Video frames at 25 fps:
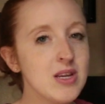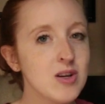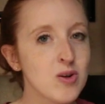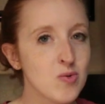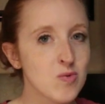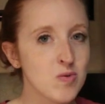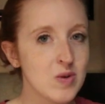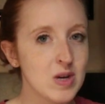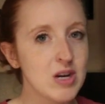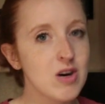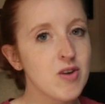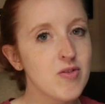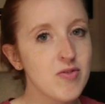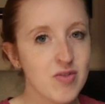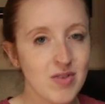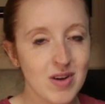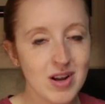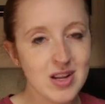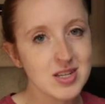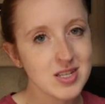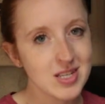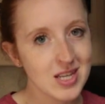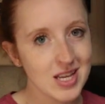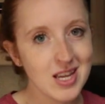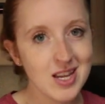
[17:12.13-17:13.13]
your real
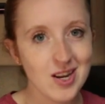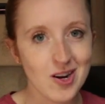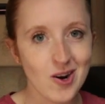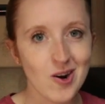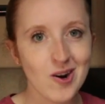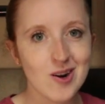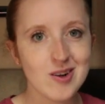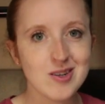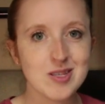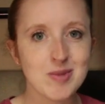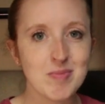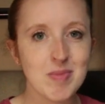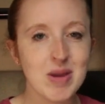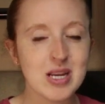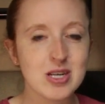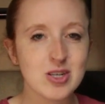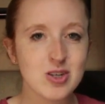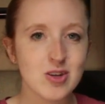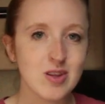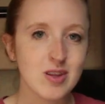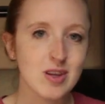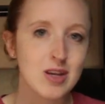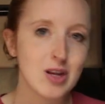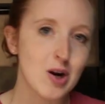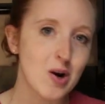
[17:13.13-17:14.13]
friend here to make
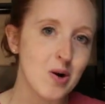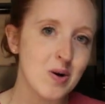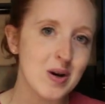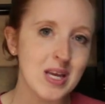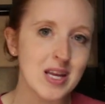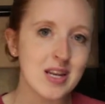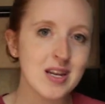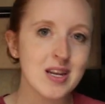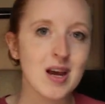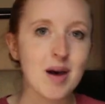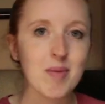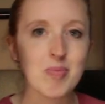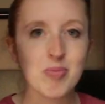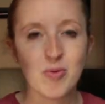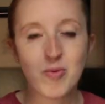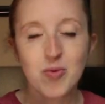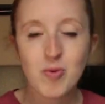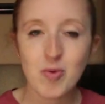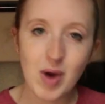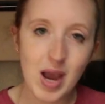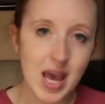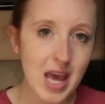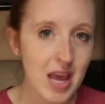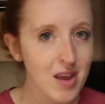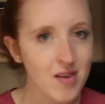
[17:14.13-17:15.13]
sure that you don't end up
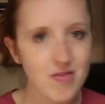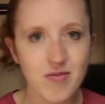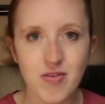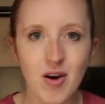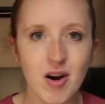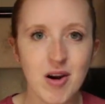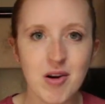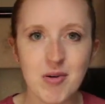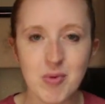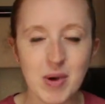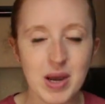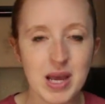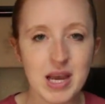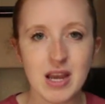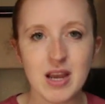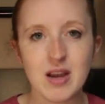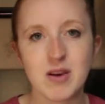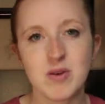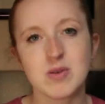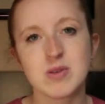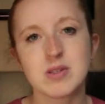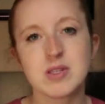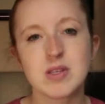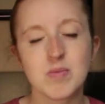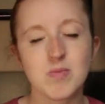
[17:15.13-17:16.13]
way far away
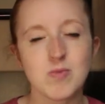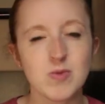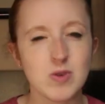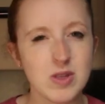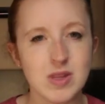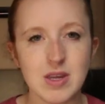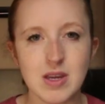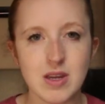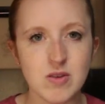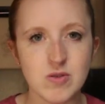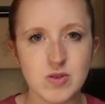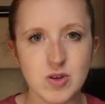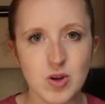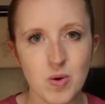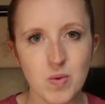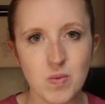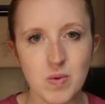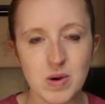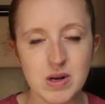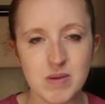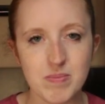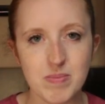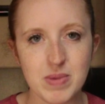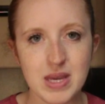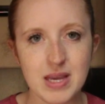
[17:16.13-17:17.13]
or somewhere that you don't
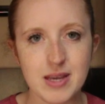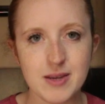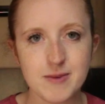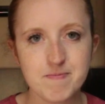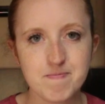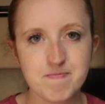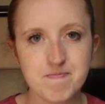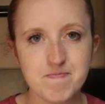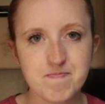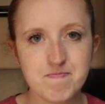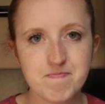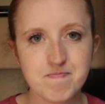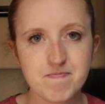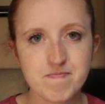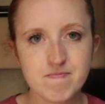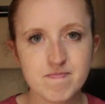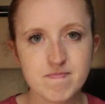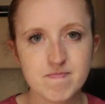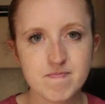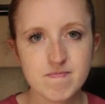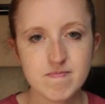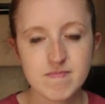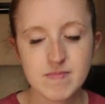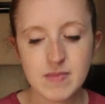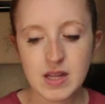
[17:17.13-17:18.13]
want to be.
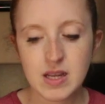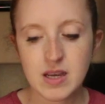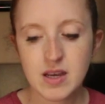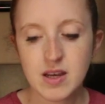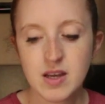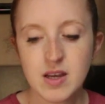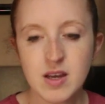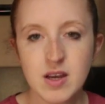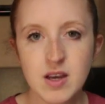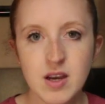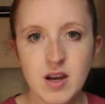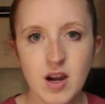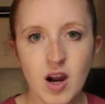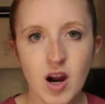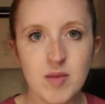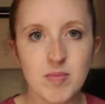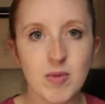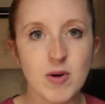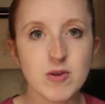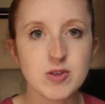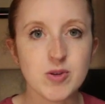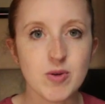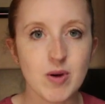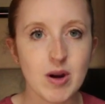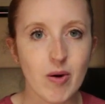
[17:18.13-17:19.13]
Our
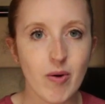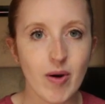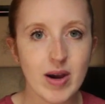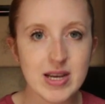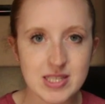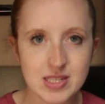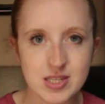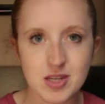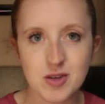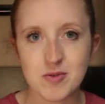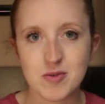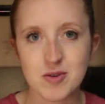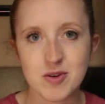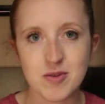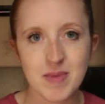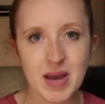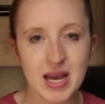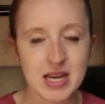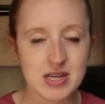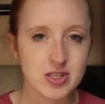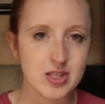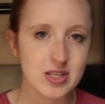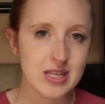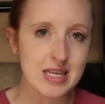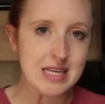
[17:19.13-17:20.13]
most requested room
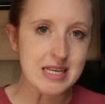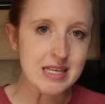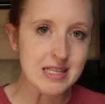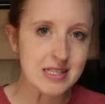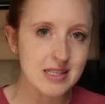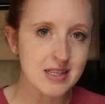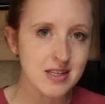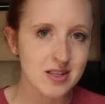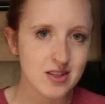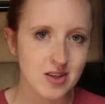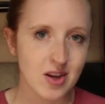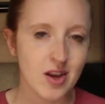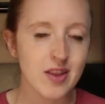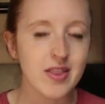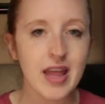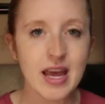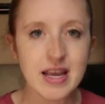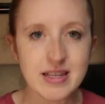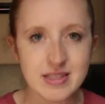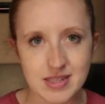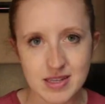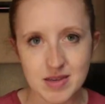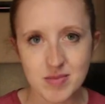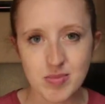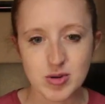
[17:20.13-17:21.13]
actually isn't on
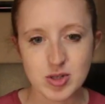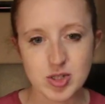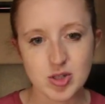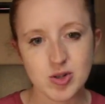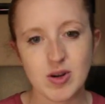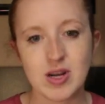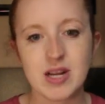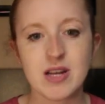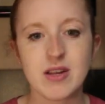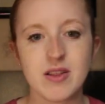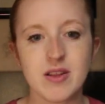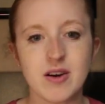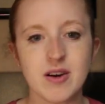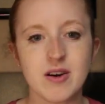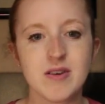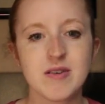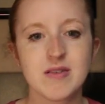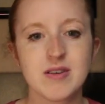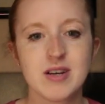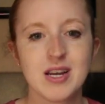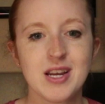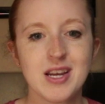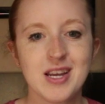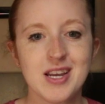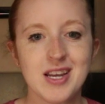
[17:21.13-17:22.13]
that zebra trail,
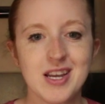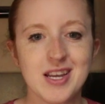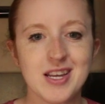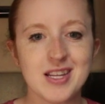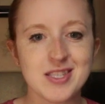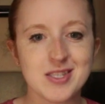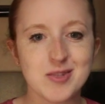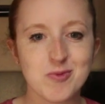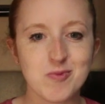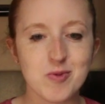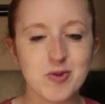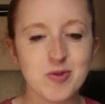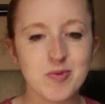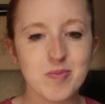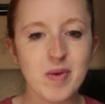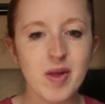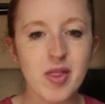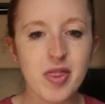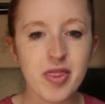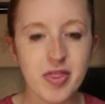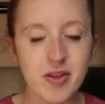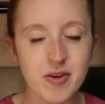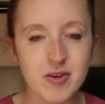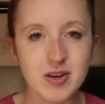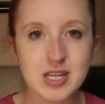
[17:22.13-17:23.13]
though. It's room
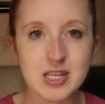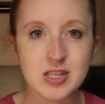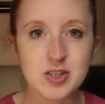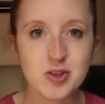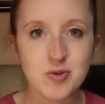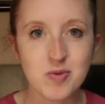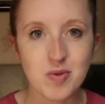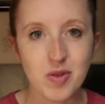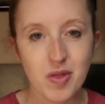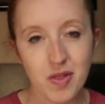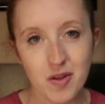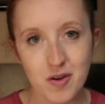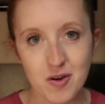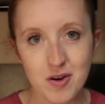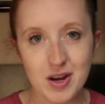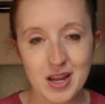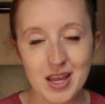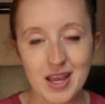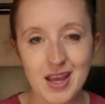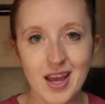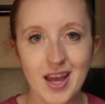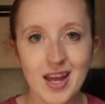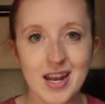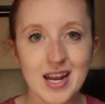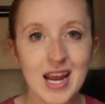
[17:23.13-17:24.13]

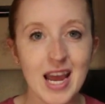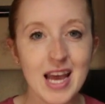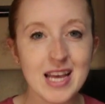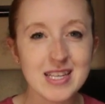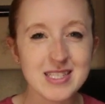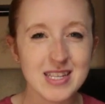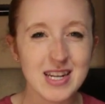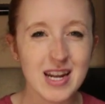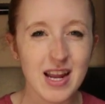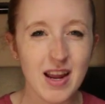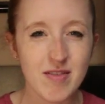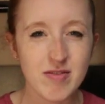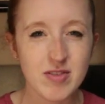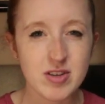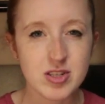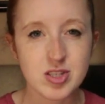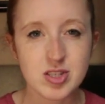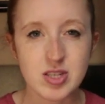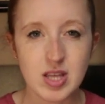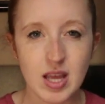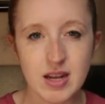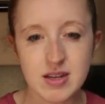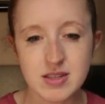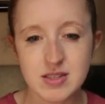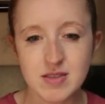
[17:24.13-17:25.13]
3230, and it has an average
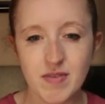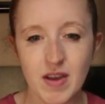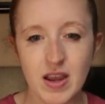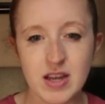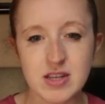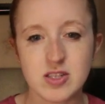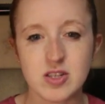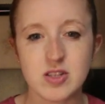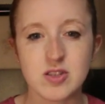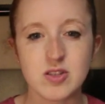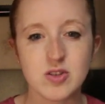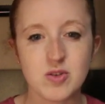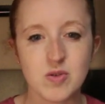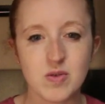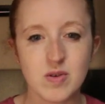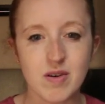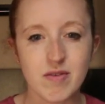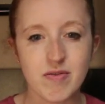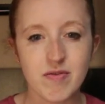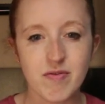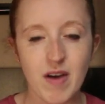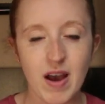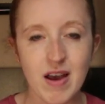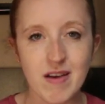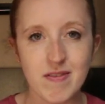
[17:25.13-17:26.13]
satisfaction score
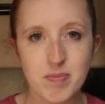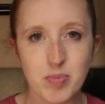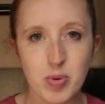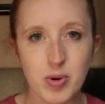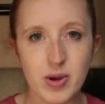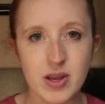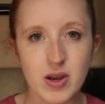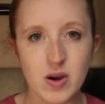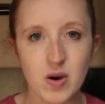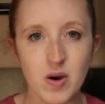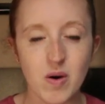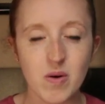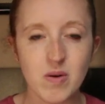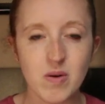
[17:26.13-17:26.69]
of 5.0.